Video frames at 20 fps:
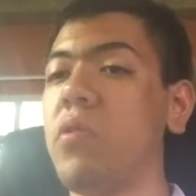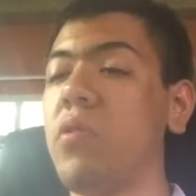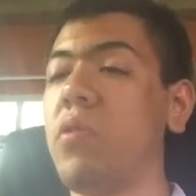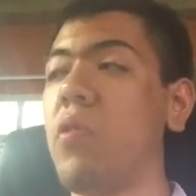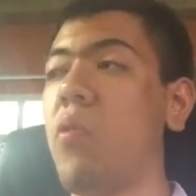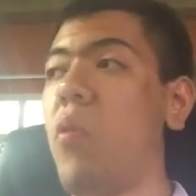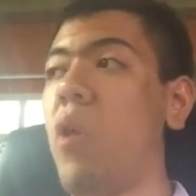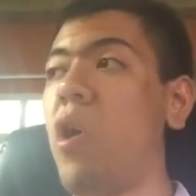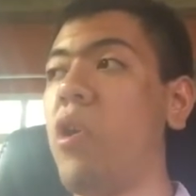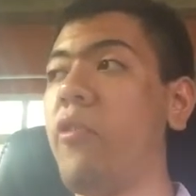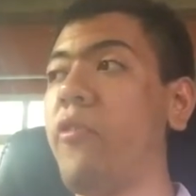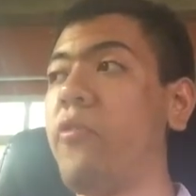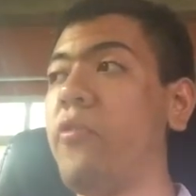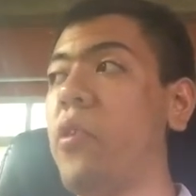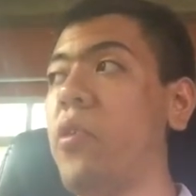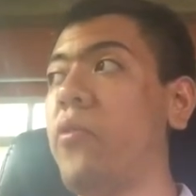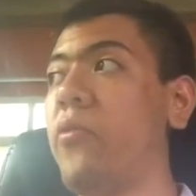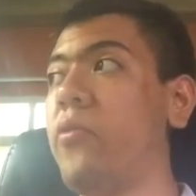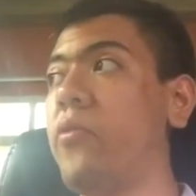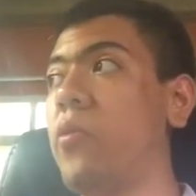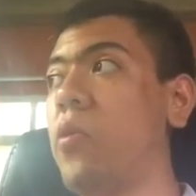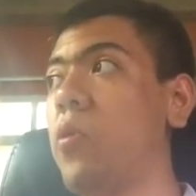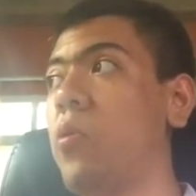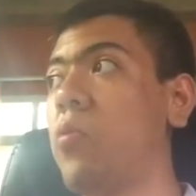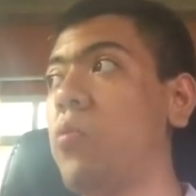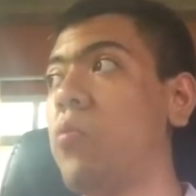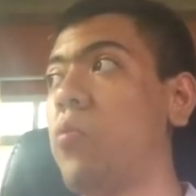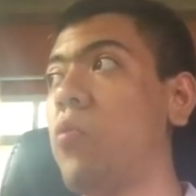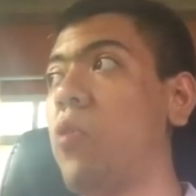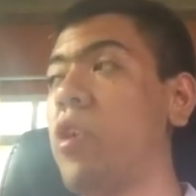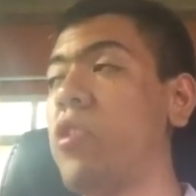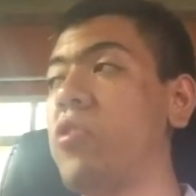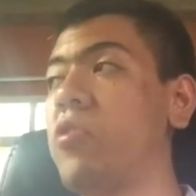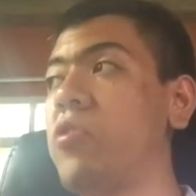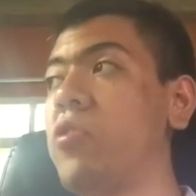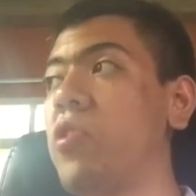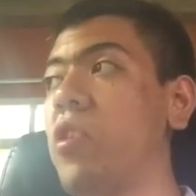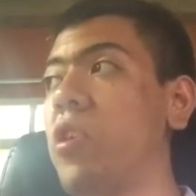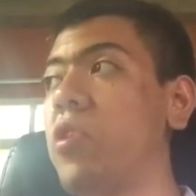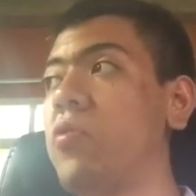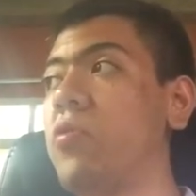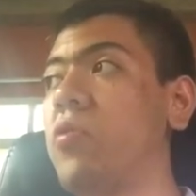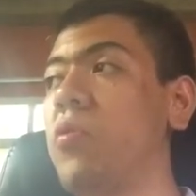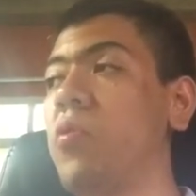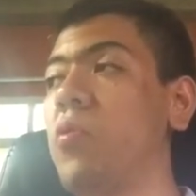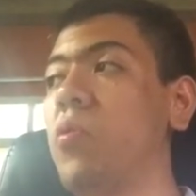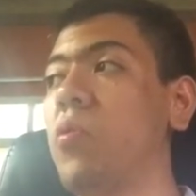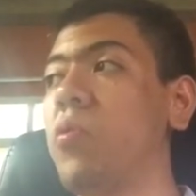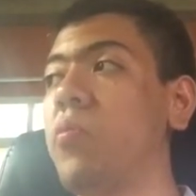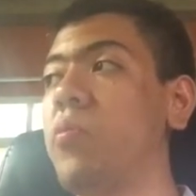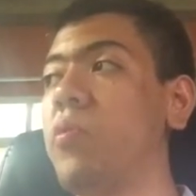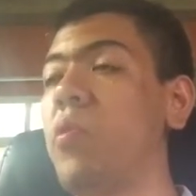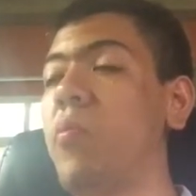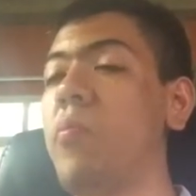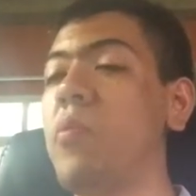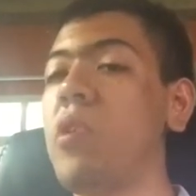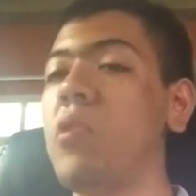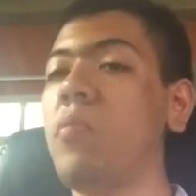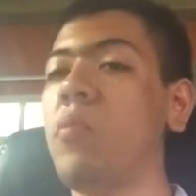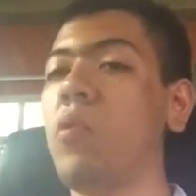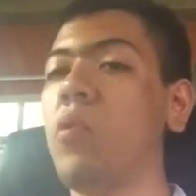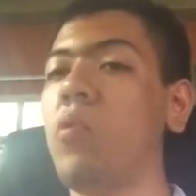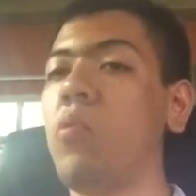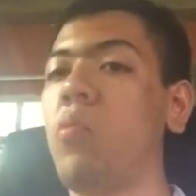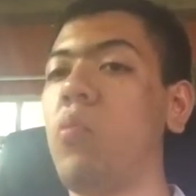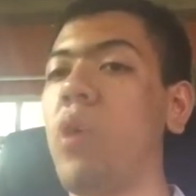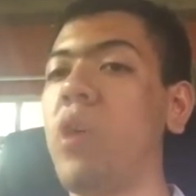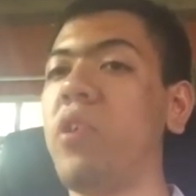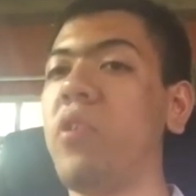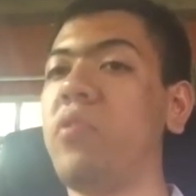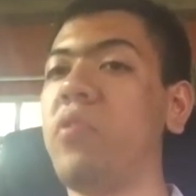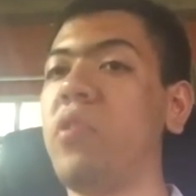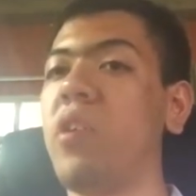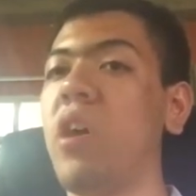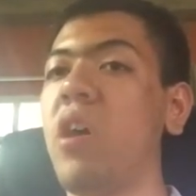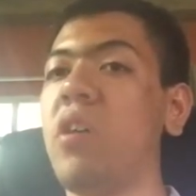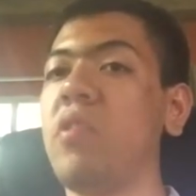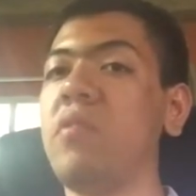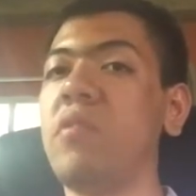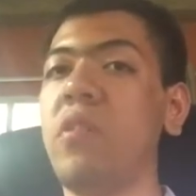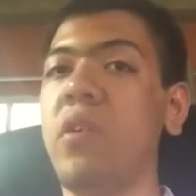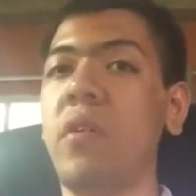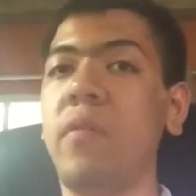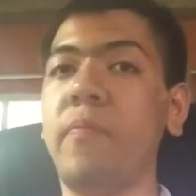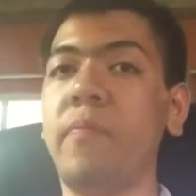The relative renaissance to the people renaissance.